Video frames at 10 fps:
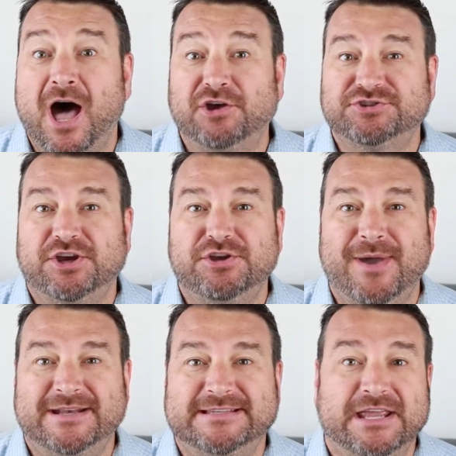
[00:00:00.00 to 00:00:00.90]
I'll show you
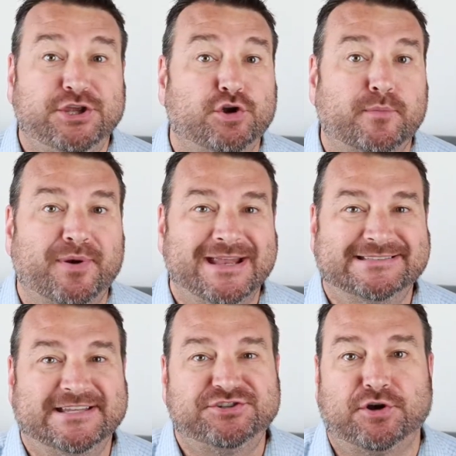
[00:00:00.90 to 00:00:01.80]
how to take your
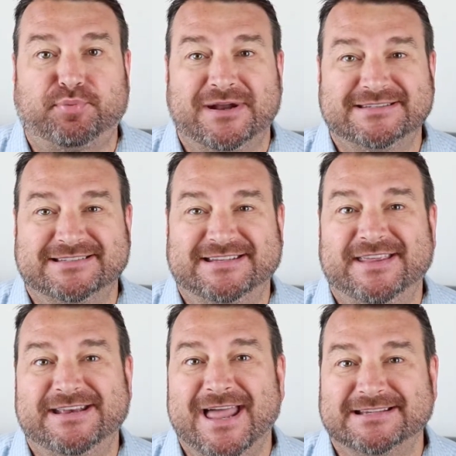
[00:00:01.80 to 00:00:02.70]
brand's digital presence to
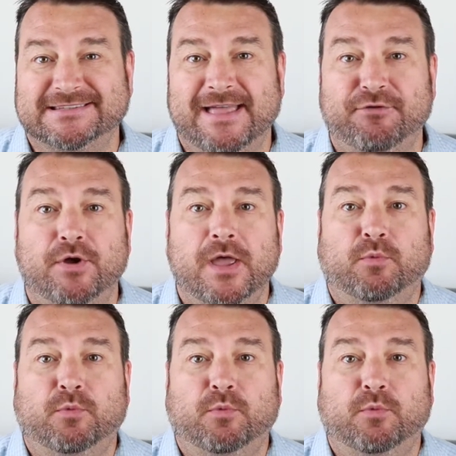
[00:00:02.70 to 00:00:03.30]
the next level